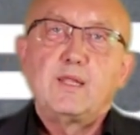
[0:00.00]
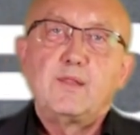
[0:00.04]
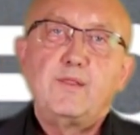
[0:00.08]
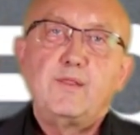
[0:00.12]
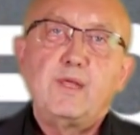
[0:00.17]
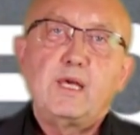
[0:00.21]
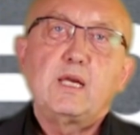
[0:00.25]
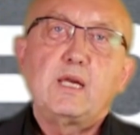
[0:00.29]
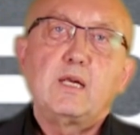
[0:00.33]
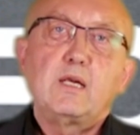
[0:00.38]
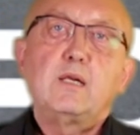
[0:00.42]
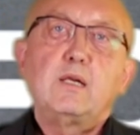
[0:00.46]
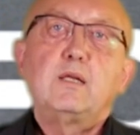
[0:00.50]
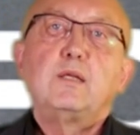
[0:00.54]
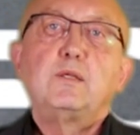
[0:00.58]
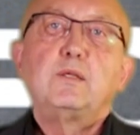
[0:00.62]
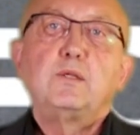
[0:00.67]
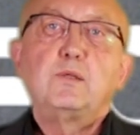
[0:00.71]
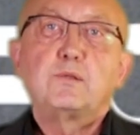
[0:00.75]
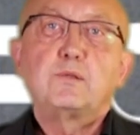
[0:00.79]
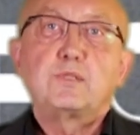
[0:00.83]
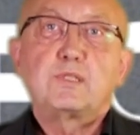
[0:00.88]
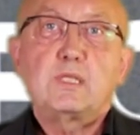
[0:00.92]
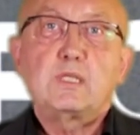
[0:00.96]
There
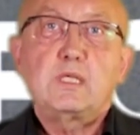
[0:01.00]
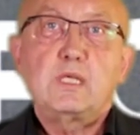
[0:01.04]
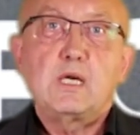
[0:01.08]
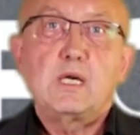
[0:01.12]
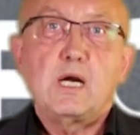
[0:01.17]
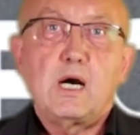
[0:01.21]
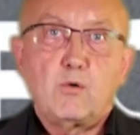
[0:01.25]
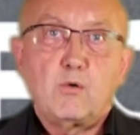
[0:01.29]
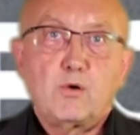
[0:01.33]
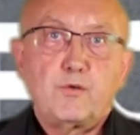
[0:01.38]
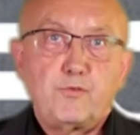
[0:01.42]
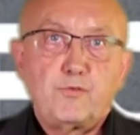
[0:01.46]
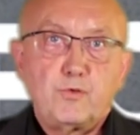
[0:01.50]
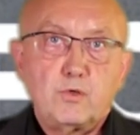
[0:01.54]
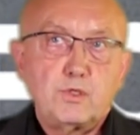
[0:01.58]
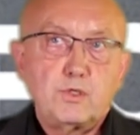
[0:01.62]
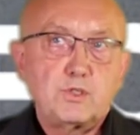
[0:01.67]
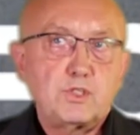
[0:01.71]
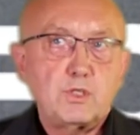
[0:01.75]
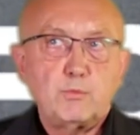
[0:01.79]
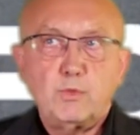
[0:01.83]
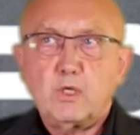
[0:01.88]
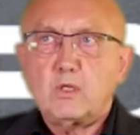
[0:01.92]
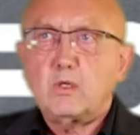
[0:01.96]
you see our
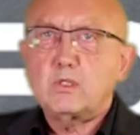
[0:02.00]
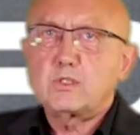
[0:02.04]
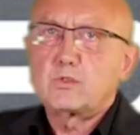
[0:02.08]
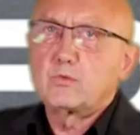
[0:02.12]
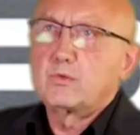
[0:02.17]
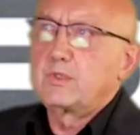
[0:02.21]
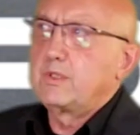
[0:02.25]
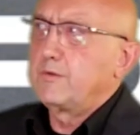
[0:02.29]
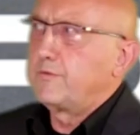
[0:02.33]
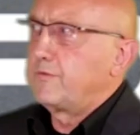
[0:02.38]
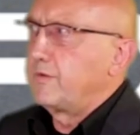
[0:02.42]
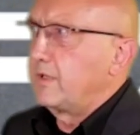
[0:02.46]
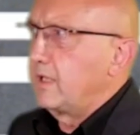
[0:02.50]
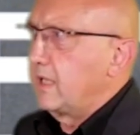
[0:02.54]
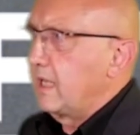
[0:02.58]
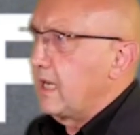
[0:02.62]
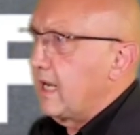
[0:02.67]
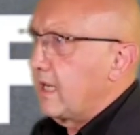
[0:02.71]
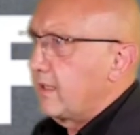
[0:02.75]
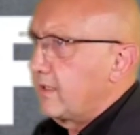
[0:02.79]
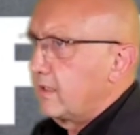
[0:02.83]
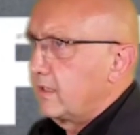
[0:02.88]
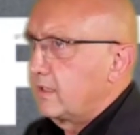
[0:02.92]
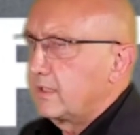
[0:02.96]
furniture, but also different
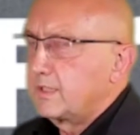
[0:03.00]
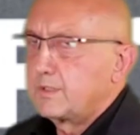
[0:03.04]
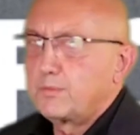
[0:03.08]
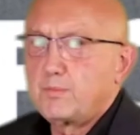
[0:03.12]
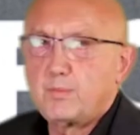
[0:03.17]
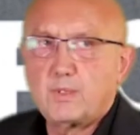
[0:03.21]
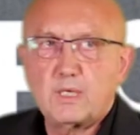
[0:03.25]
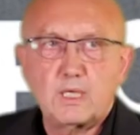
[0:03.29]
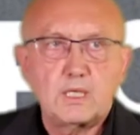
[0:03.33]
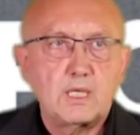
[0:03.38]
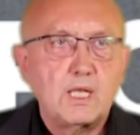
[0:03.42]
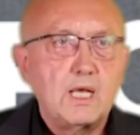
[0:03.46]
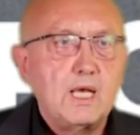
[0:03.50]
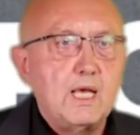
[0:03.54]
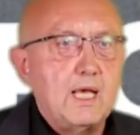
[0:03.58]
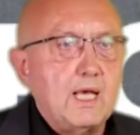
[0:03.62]
others, but